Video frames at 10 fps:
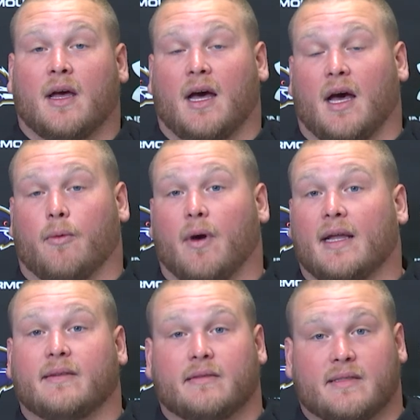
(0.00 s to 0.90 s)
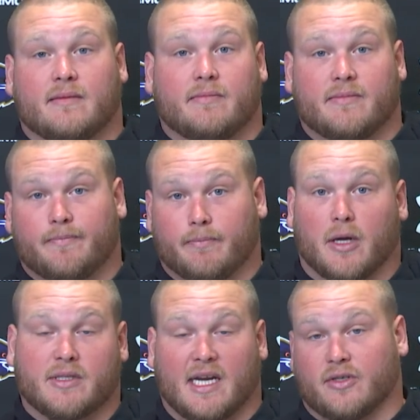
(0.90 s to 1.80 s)
what's
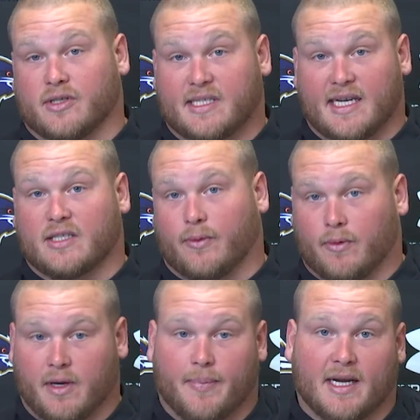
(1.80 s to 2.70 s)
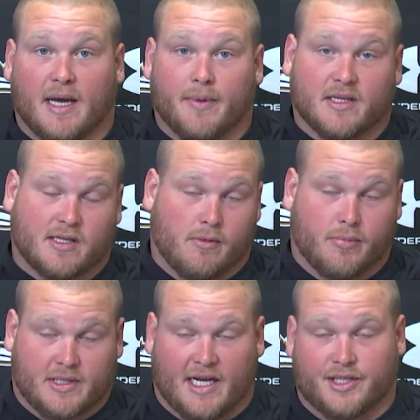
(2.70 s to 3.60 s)
most dangerous six we want to pick up in a certain
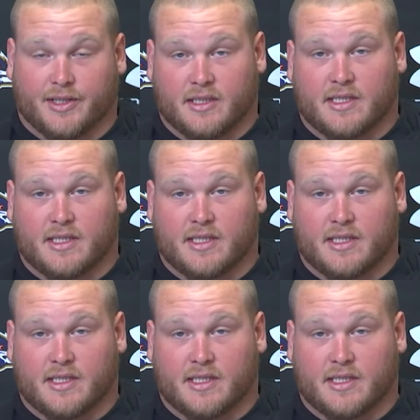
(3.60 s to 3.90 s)
protection.